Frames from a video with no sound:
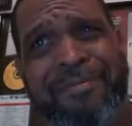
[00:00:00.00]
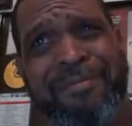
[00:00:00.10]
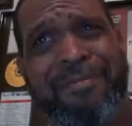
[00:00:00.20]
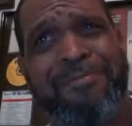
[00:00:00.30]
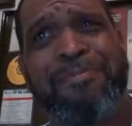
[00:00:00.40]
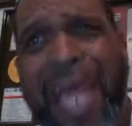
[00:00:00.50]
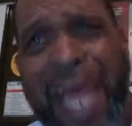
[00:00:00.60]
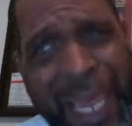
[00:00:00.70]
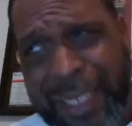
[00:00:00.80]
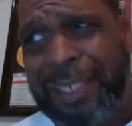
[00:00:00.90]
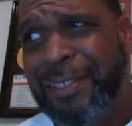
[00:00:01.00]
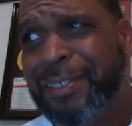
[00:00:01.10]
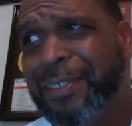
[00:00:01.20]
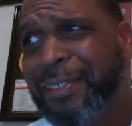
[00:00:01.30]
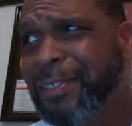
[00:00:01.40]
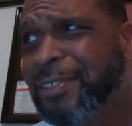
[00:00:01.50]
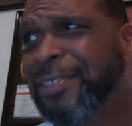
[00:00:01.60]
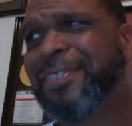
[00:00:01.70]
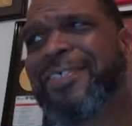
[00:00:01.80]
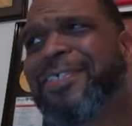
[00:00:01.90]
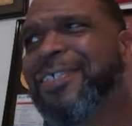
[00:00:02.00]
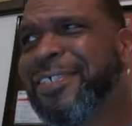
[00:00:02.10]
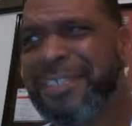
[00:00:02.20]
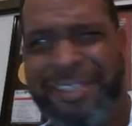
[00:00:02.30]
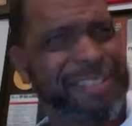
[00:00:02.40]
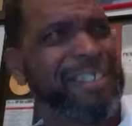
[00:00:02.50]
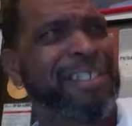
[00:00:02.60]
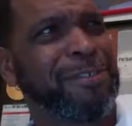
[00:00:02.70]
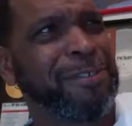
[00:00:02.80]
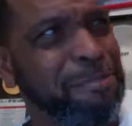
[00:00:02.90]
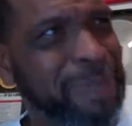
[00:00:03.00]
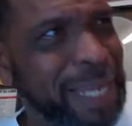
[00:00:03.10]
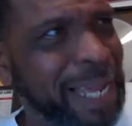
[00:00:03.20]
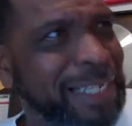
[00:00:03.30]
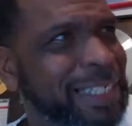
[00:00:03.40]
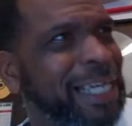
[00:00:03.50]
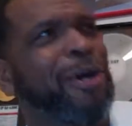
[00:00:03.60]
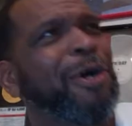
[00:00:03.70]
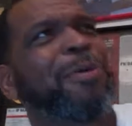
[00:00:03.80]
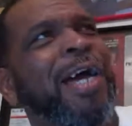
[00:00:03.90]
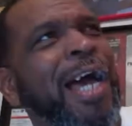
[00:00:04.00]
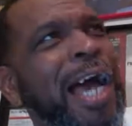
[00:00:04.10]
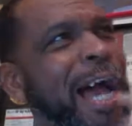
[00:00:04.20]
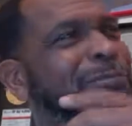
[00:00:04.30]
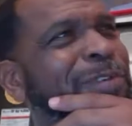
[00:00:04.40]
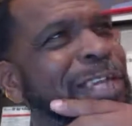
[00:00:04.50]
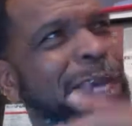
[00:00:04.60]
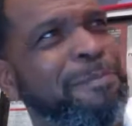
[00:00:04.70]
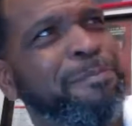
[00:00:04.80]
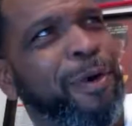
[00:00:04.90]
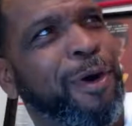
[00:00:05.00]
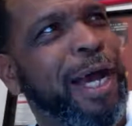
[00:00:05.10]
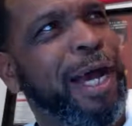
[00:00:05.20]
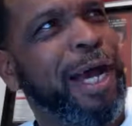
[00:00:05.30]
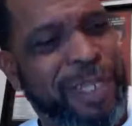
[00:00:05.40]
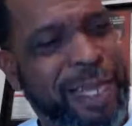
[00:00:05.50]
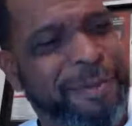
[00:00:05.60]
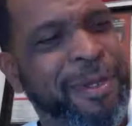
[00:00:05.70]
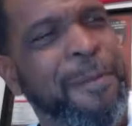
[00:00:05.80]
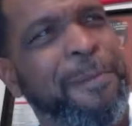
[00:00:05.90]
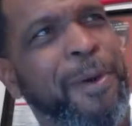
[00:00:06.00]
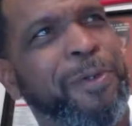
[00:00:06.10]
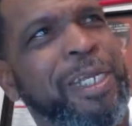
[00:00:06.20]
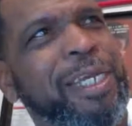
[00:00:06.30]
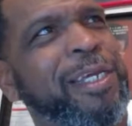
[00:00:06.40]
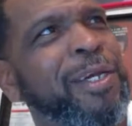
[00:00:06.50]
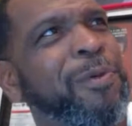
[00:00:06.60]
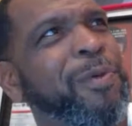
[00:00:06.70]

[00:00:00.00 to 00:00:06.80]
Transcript: Black. Just a little too Black. Like almost, I feel like Monique when